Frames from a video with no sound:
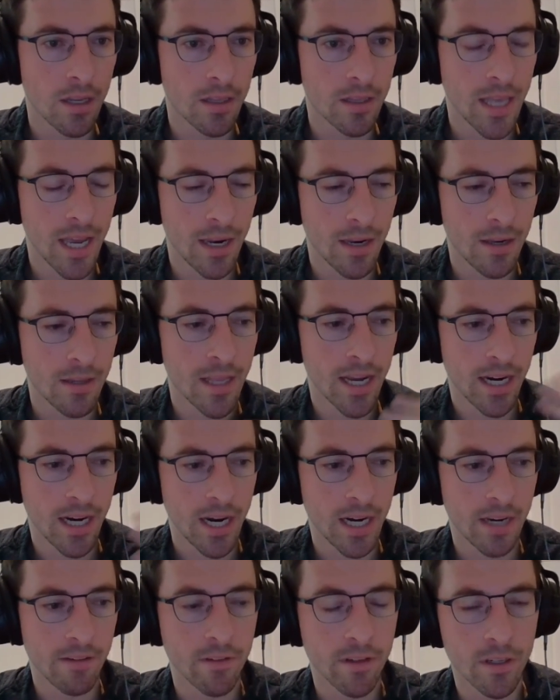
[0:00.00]
that that
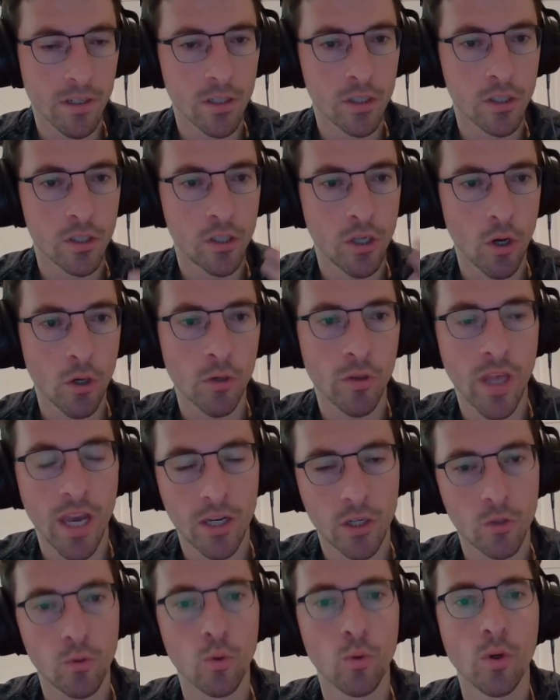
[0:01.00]
kind of show you
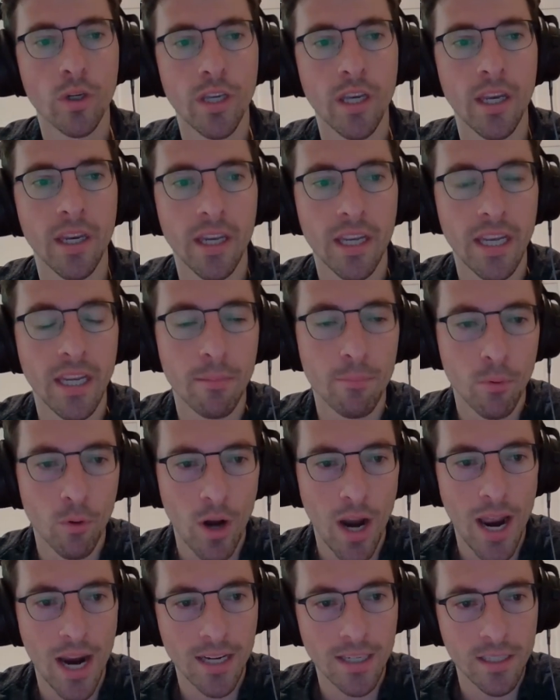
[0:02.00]
that toolkit in
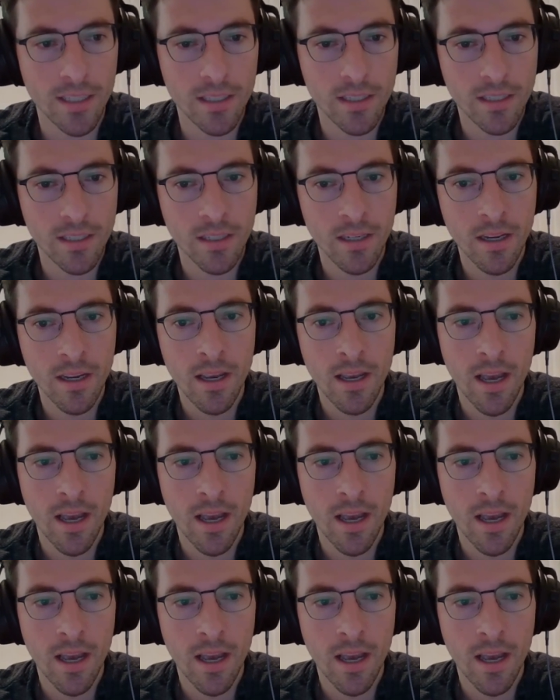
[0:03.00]
practice.